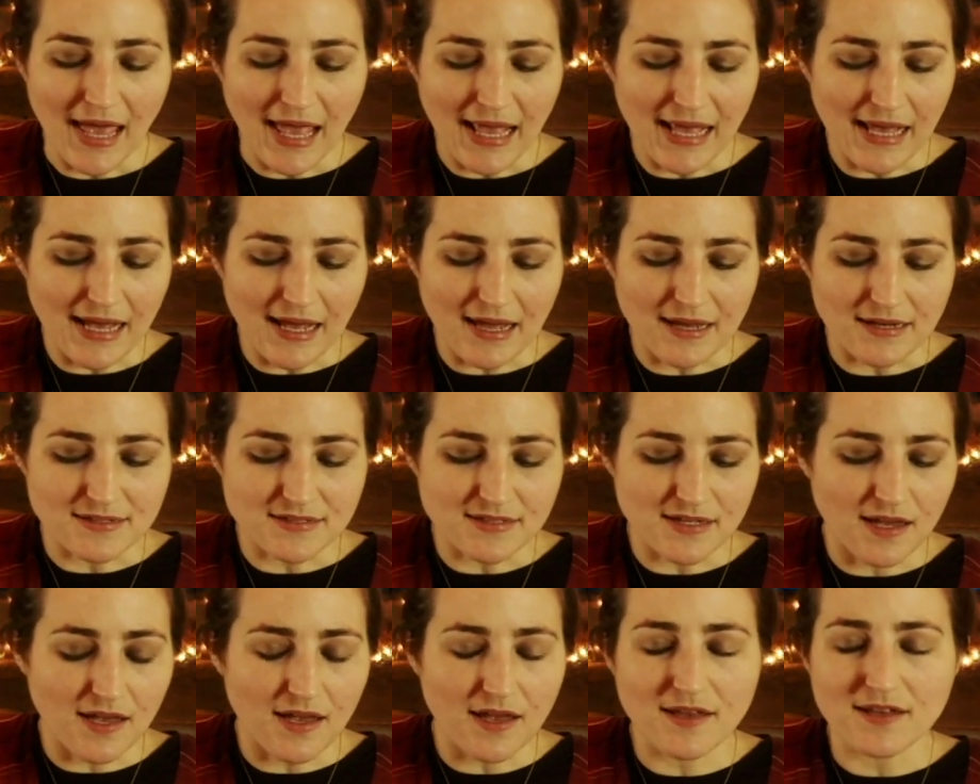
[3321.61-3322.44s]

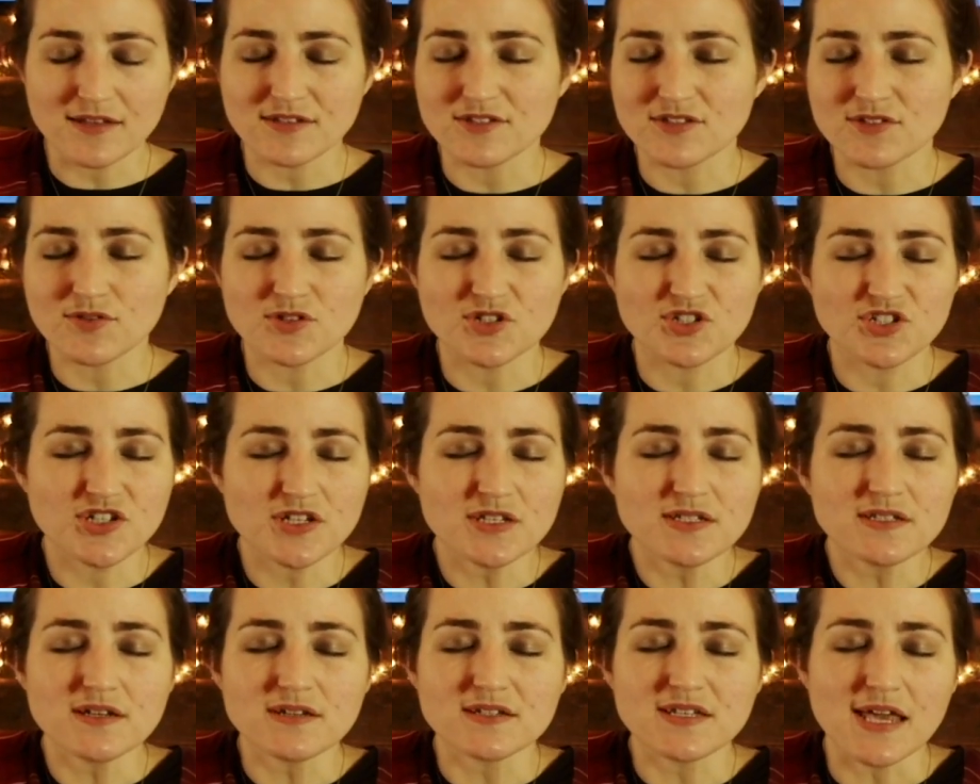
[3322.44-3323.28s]
And so it's
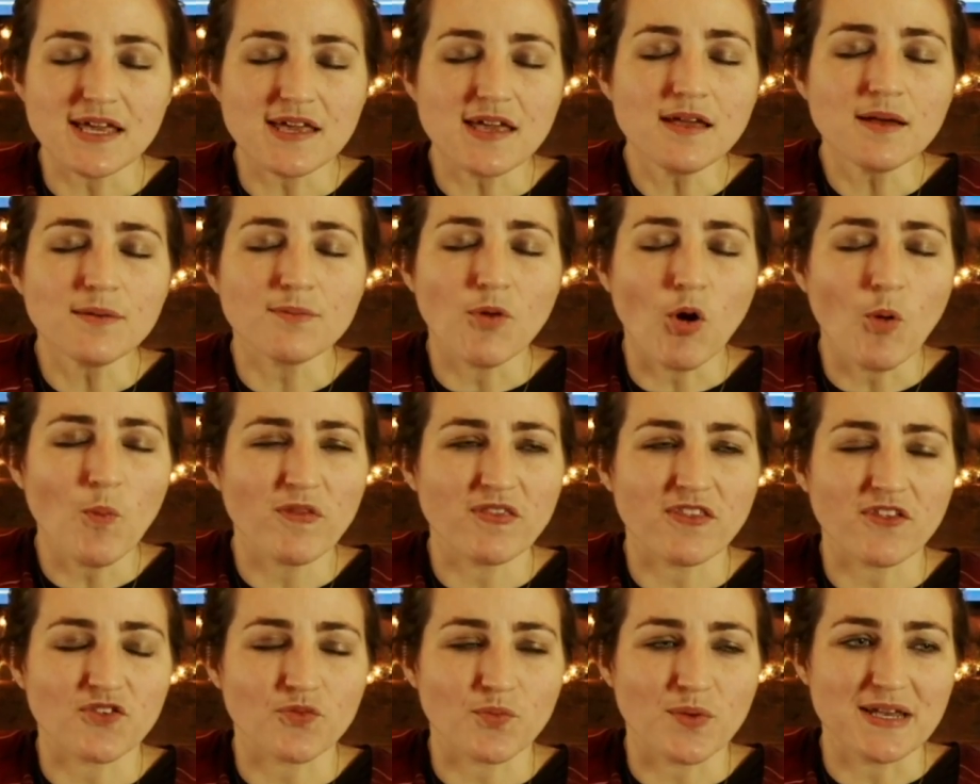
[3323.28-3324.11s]
just taking a
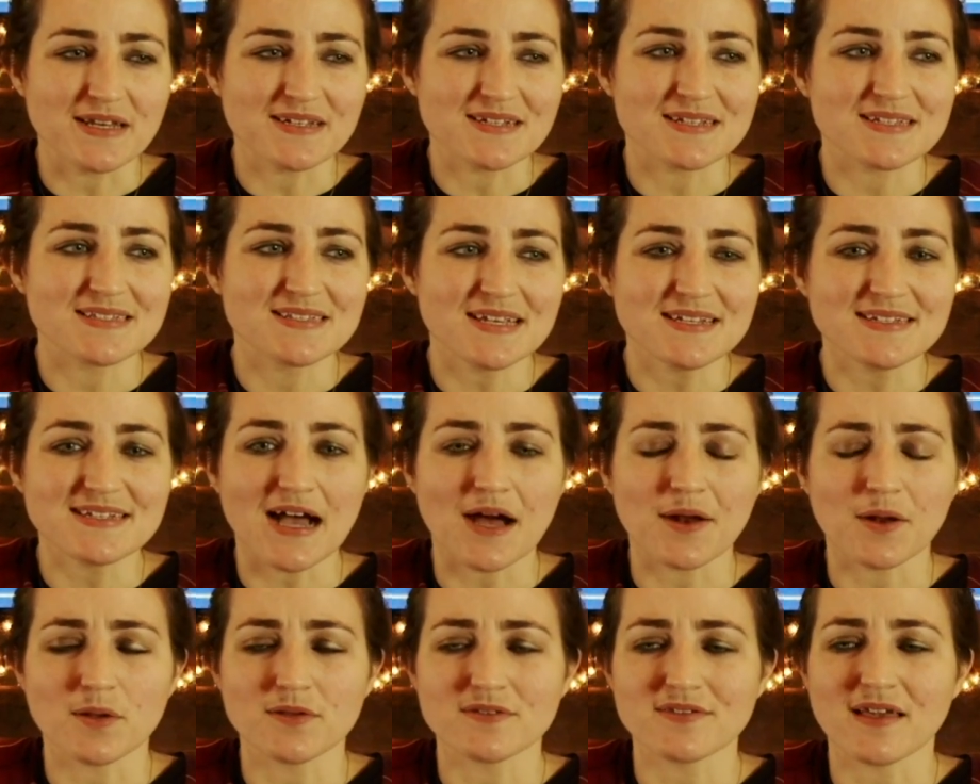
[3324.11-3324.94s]
moment this week to sit
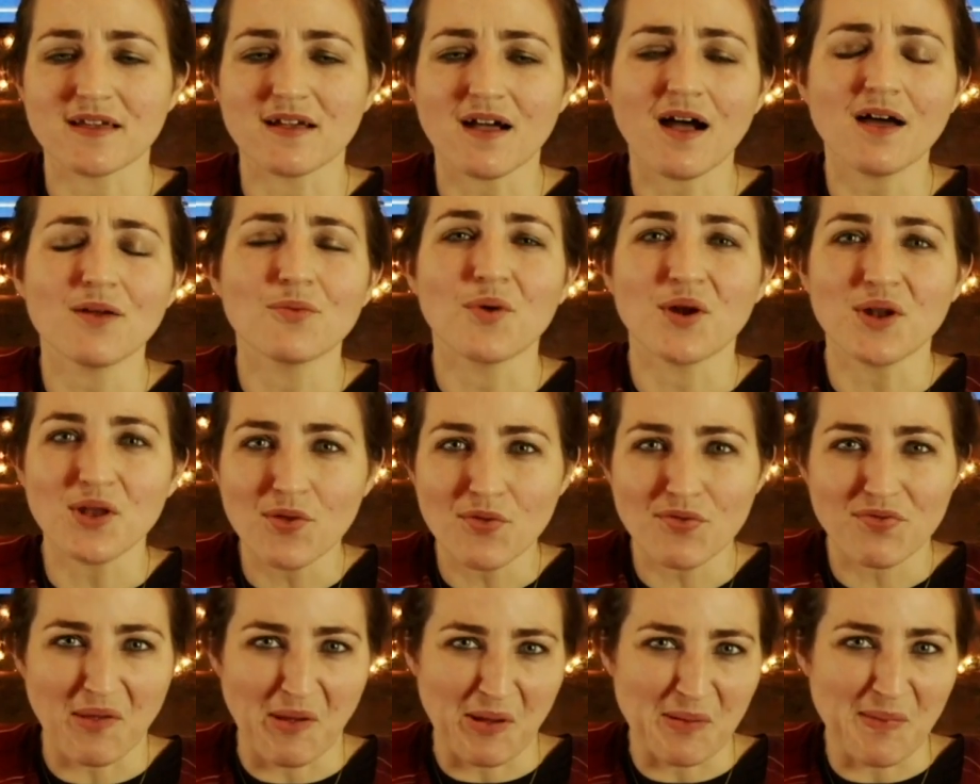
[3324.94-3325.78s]
down and say, "God, what do
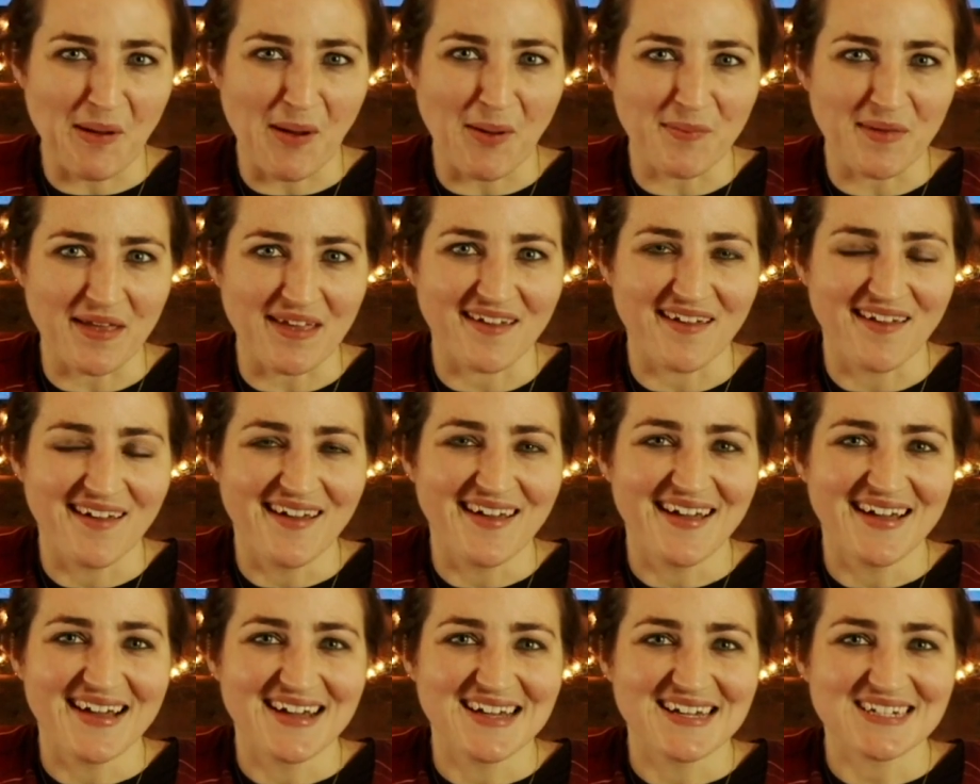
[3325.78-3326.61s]
you think about me?
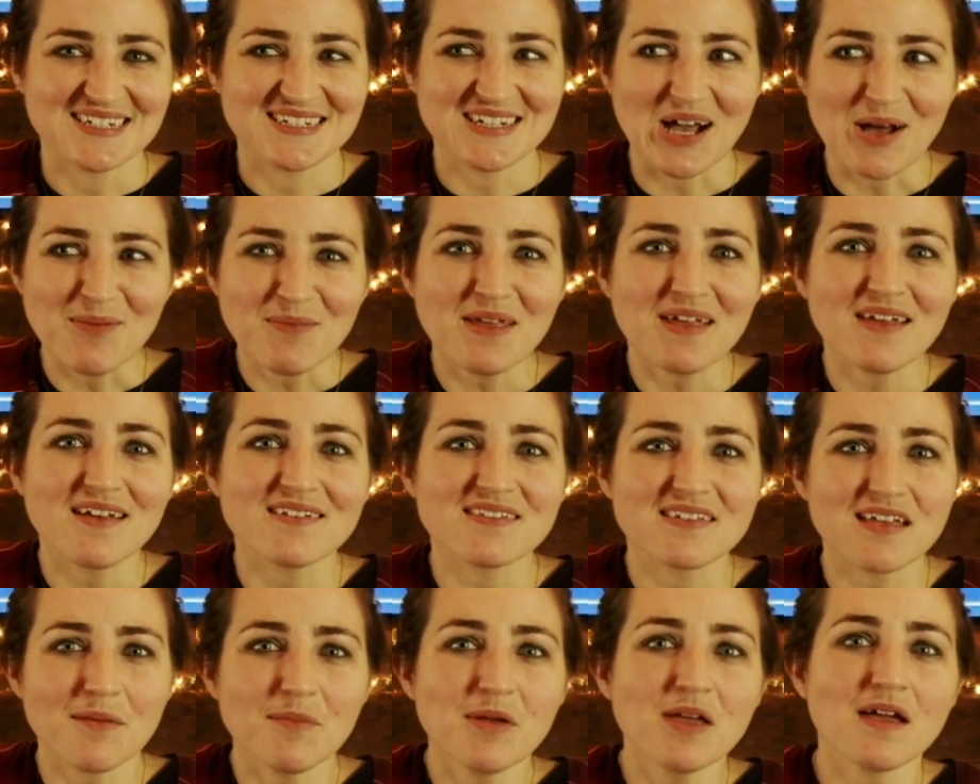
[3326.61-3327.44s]
Tell
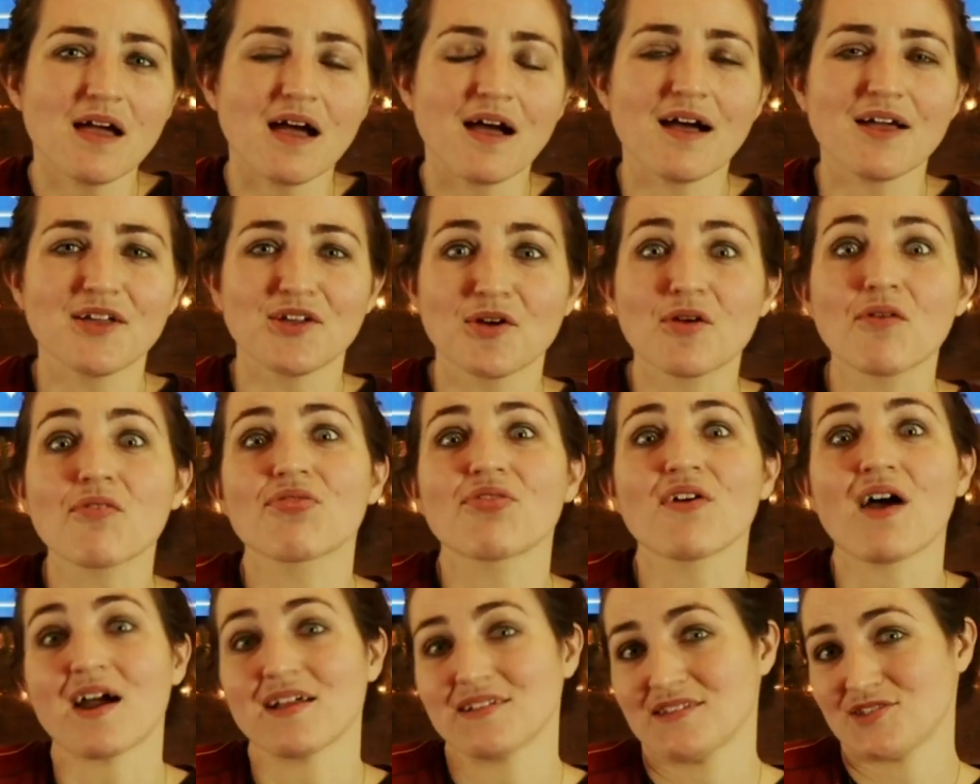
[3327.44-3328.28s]
me your
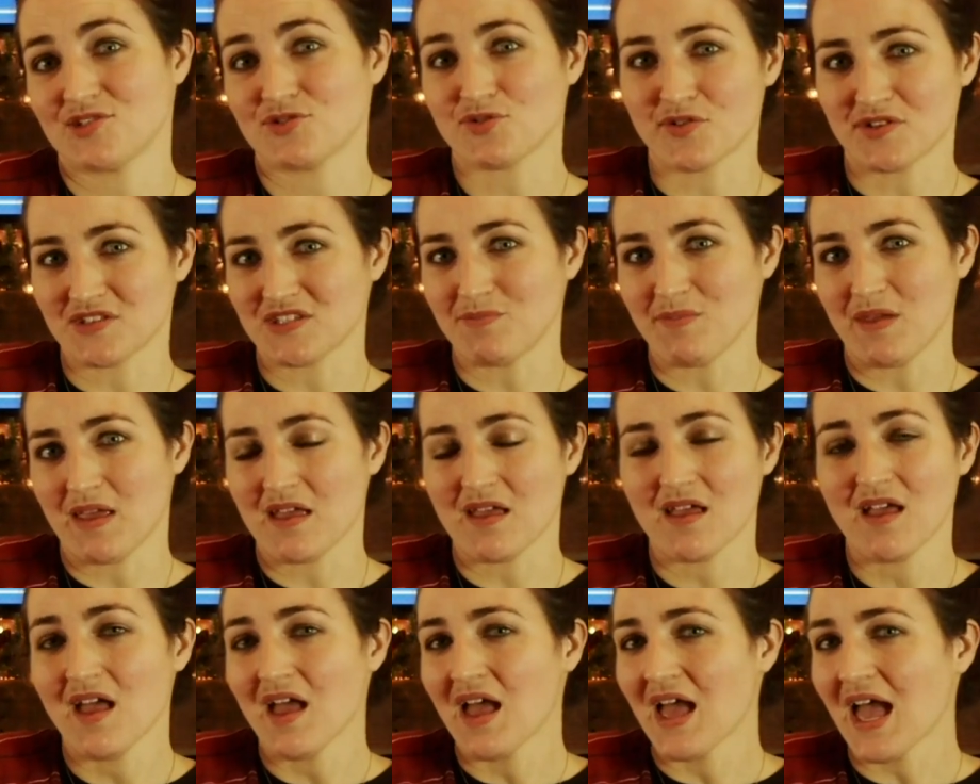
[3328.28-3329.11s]
thoughts towards
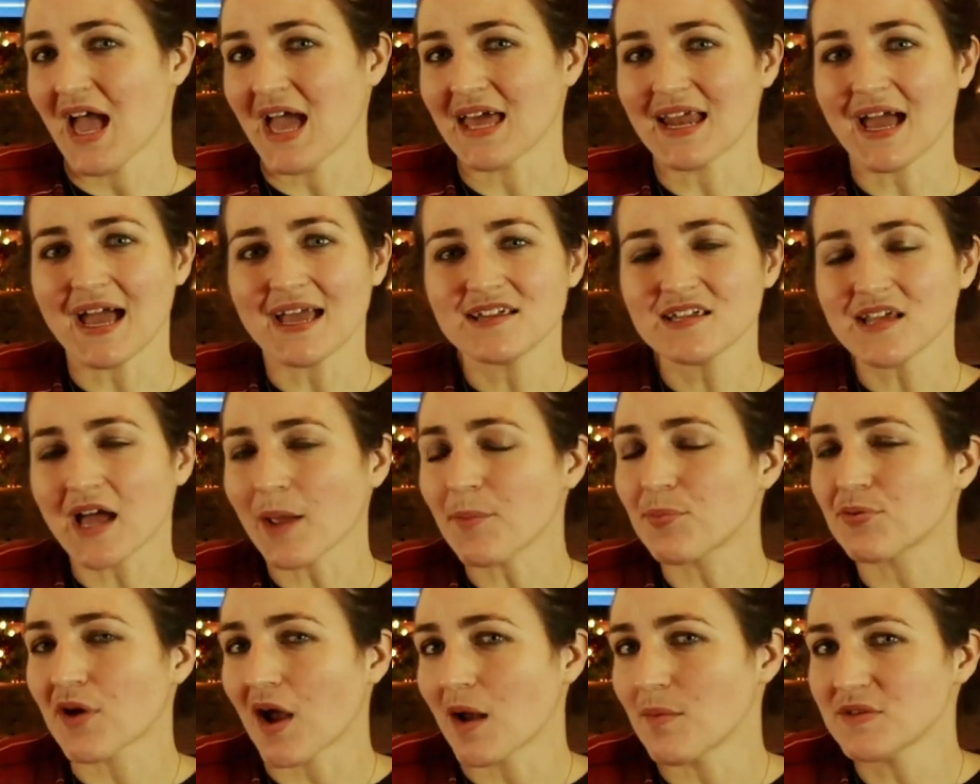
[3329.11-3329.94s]
me." And
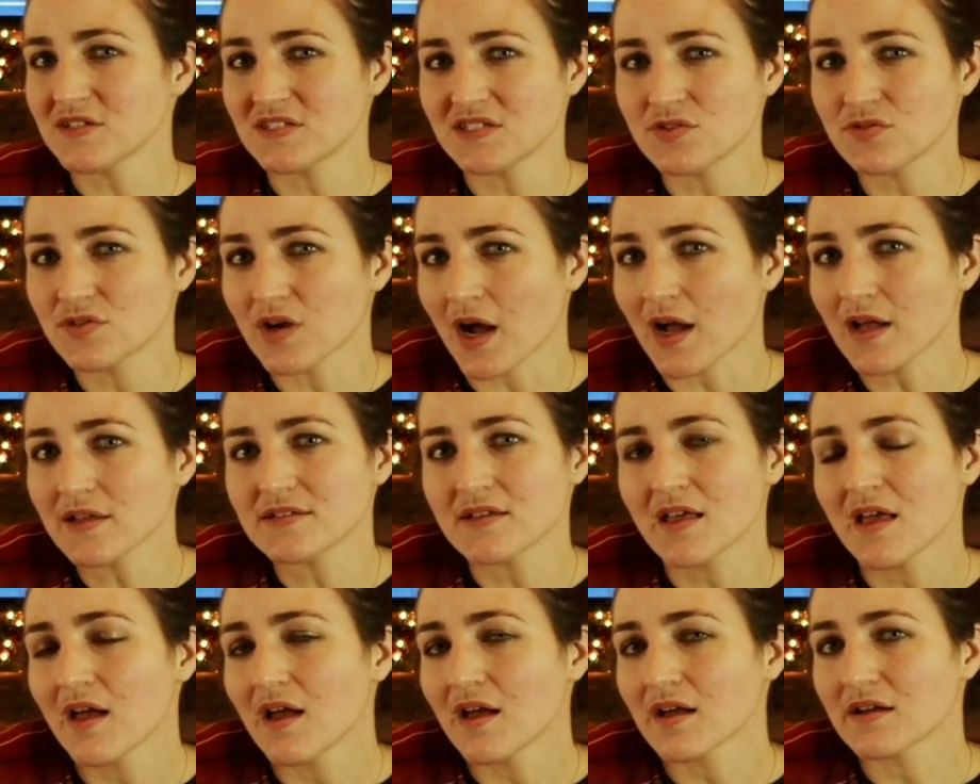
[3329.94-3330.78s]
I promise you,
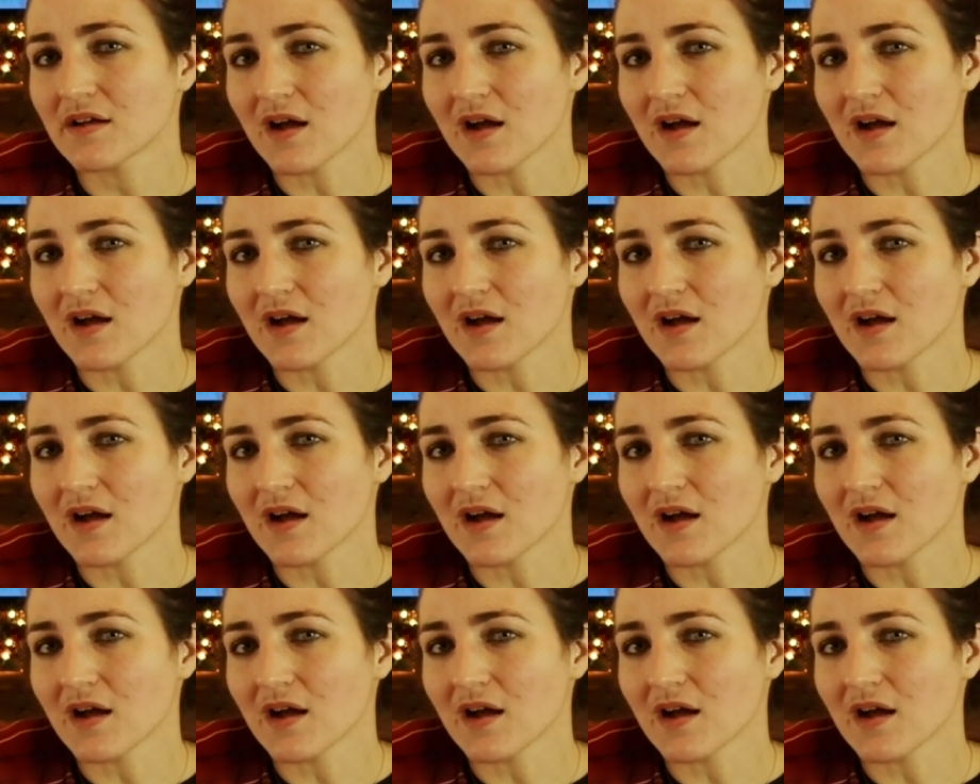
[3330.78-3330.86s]
God